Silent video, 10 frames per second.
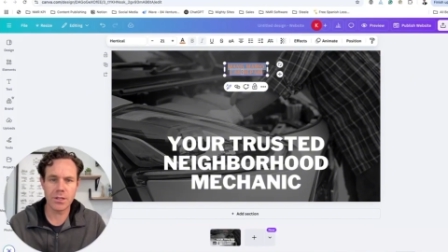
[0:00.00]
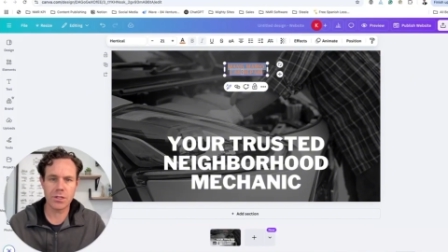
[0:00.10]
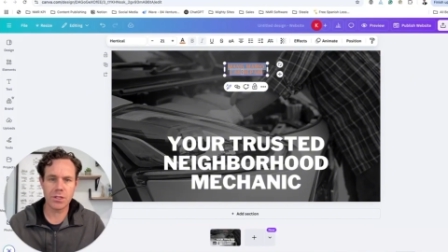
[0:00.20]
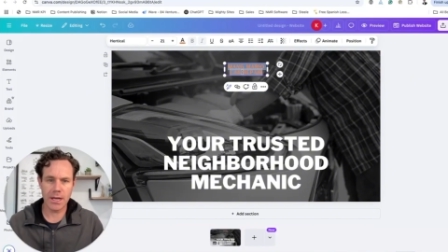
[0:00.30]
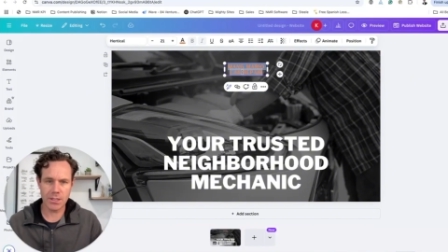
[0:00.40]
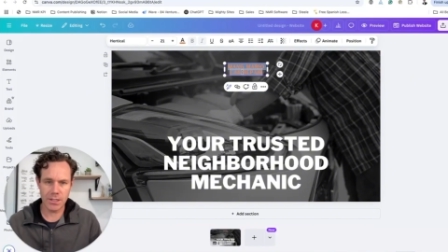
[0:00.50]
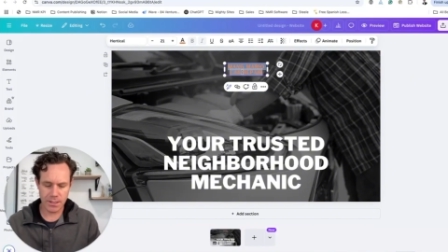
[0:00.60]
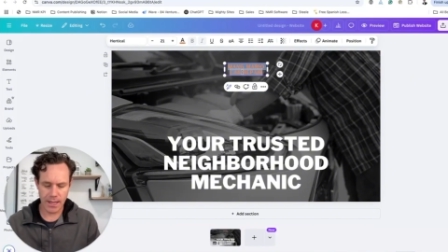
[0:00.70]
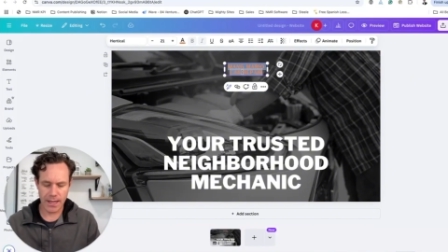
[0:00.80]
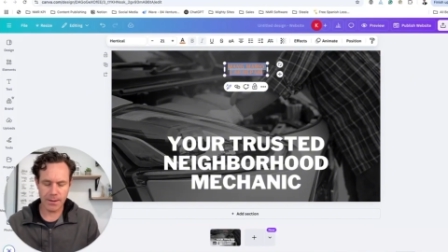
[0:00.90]
change this
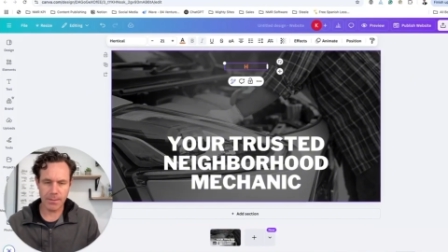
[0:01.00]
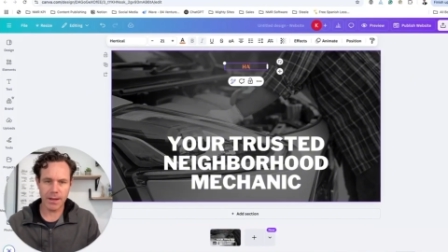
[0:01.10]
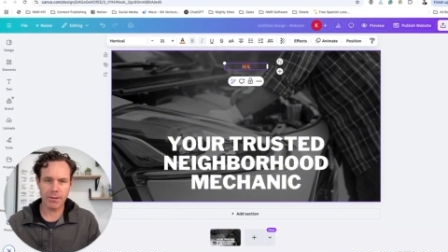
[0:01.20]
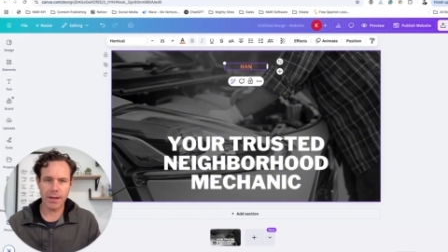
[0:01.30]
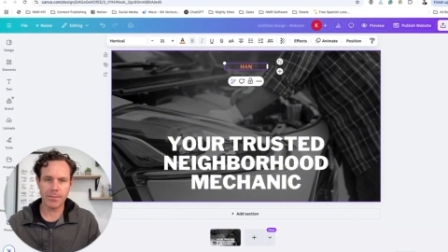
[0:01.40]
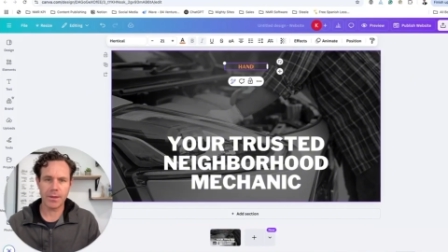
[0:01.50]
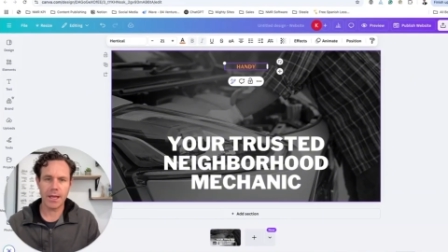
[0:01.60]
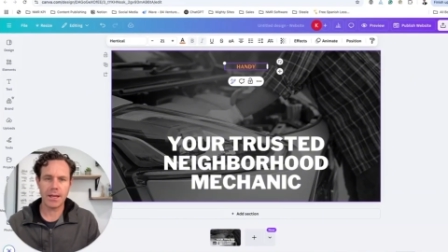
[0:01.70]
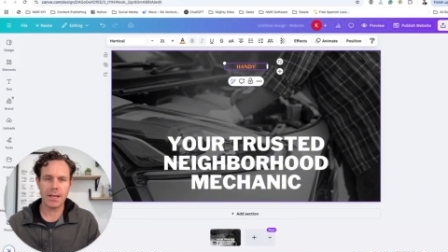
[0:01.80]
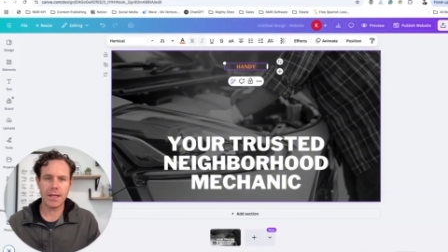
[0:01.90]
to handyman, right?
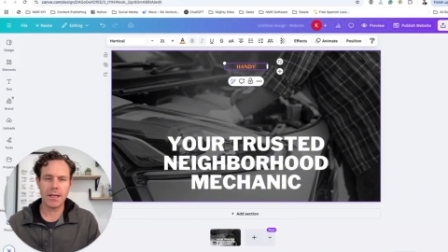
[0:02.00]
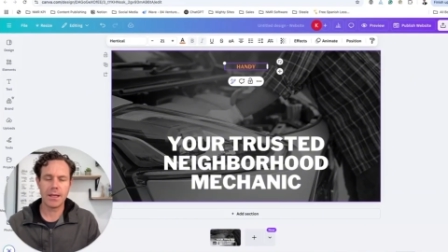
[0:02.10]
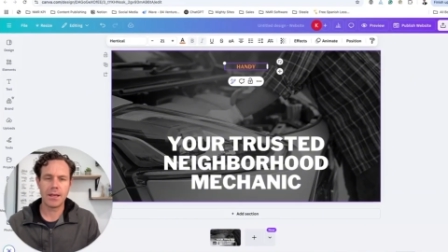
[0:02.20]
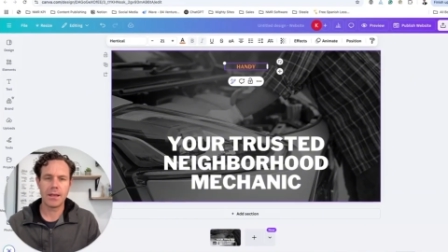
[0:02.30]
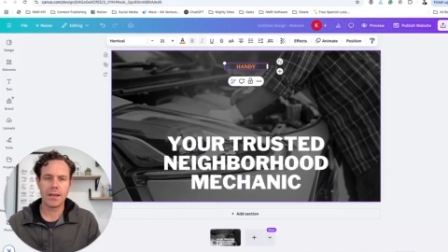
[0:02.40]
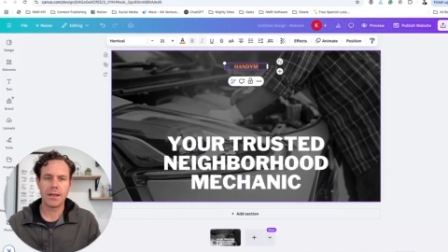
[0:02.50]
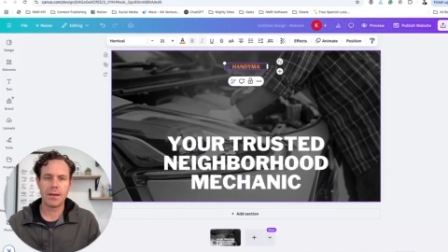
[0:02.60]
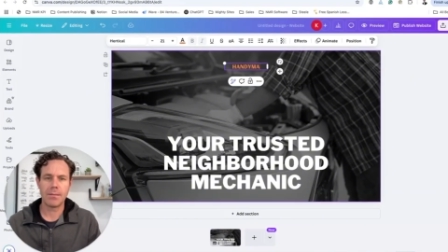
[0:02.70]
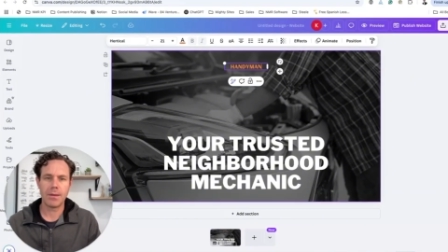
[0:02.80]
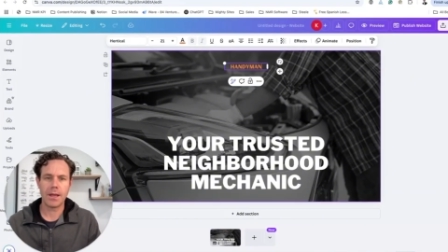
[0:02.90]

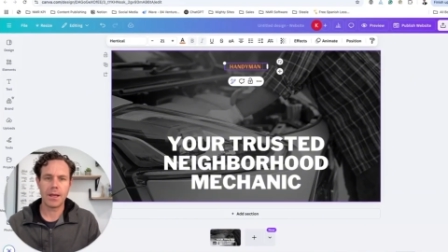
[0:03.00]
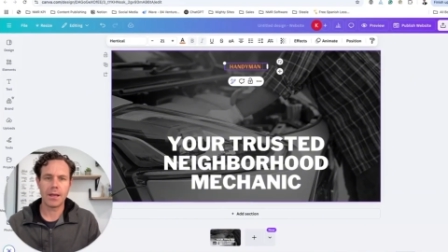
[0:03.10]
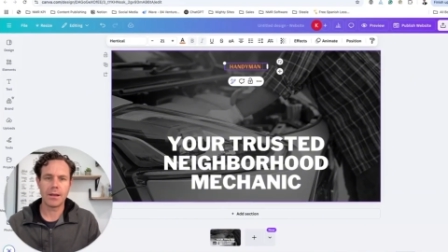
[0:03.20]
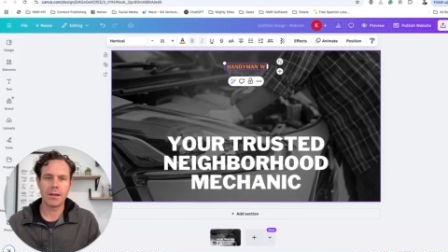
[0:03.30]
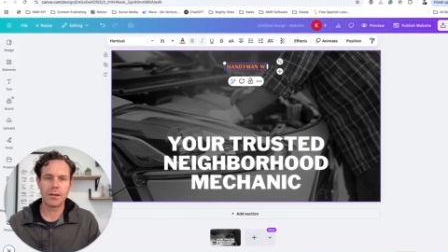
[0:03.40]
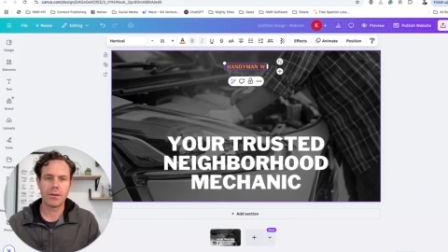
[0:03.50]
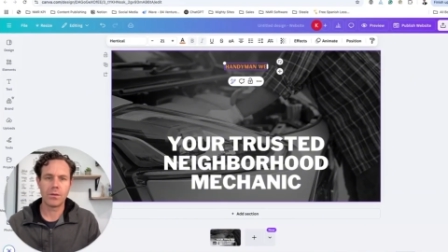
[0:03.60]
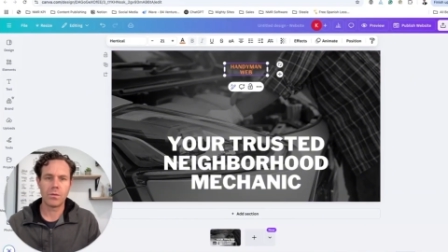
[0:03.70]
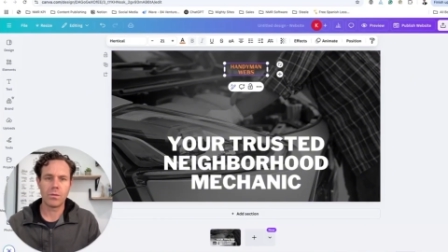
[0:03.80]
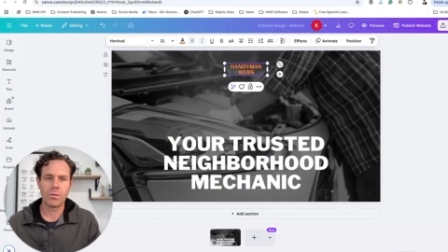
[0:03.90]
Handyman
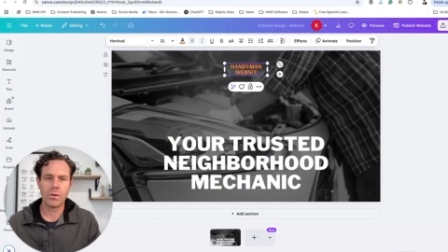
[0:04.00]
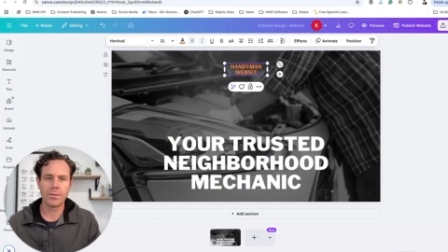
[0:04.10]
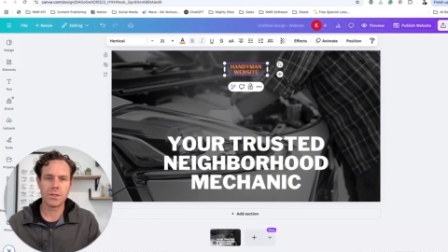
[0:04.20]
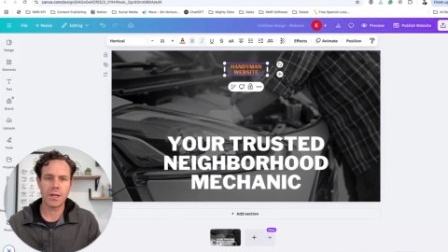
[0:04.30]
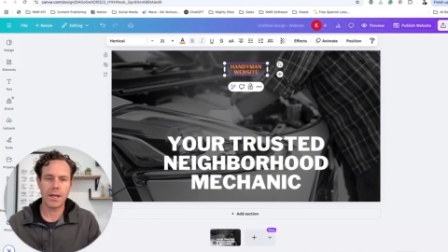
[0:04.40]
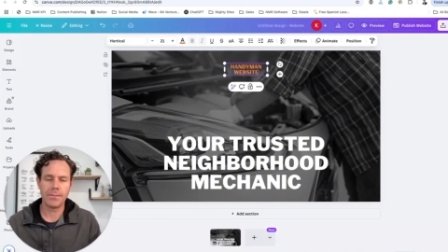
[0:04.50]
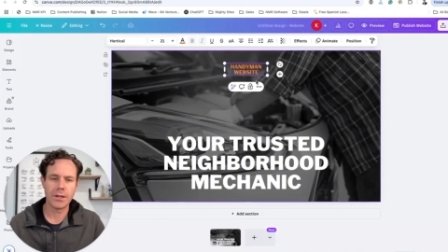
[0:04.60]
website.